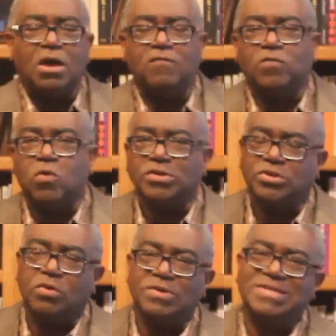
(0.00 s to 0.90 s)
Of course,
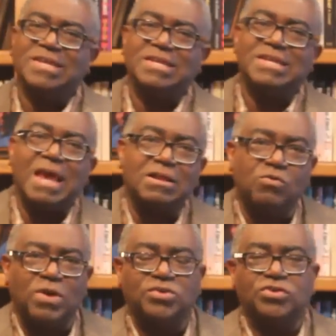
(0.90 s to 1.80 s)
there was the
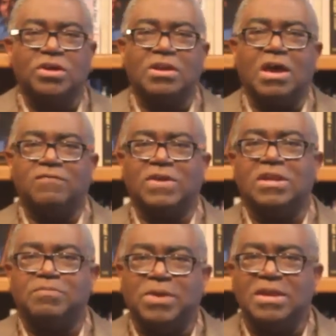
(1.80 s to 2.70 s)
Declaration of
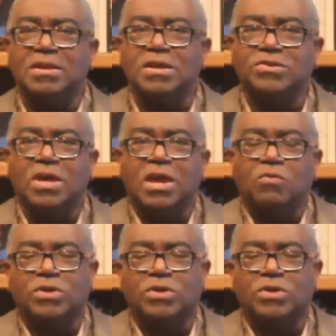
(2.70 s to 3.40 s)
Independence,